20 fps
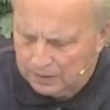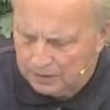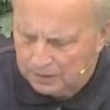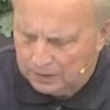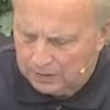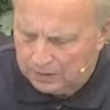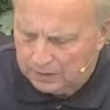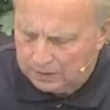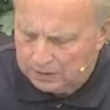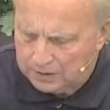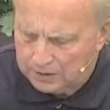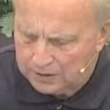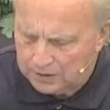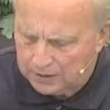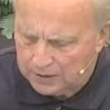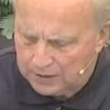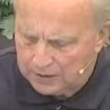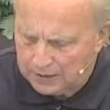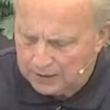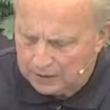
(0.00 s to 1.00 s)
and to be
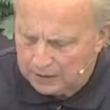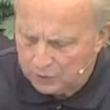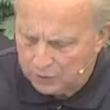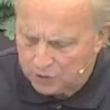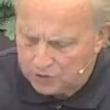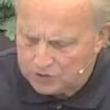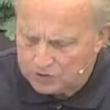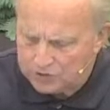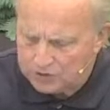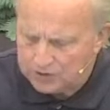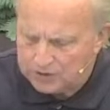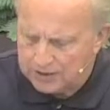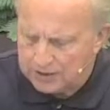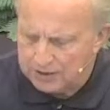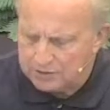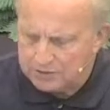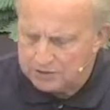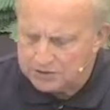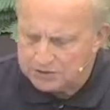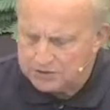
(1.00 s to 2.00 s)
carried out. The question, can
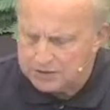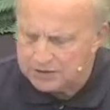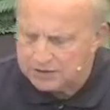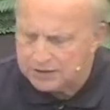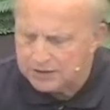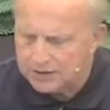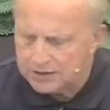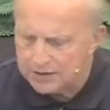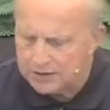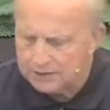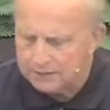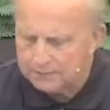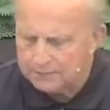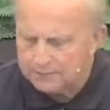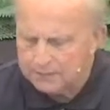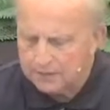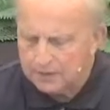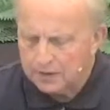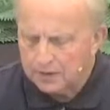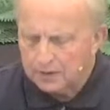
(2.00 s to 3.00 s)
it be said today
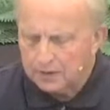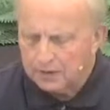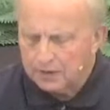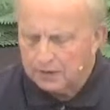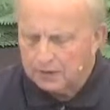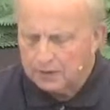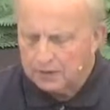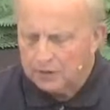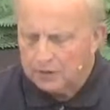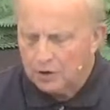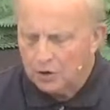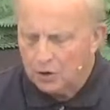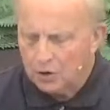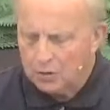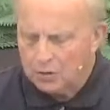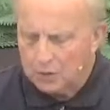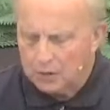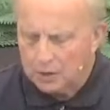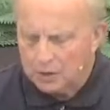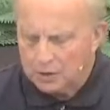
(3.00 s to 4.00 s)
that all
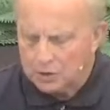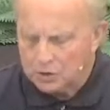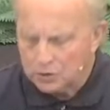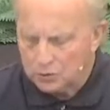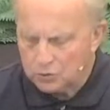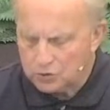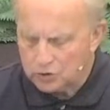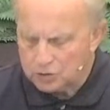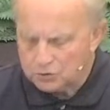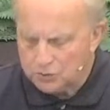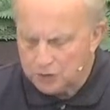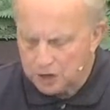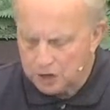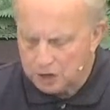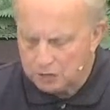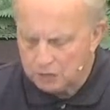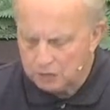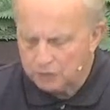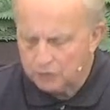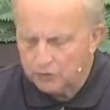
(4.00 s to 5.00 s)
Americans are
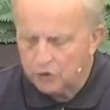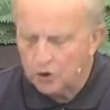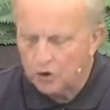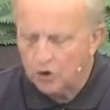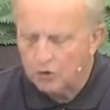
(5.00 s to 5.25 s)
responsible for all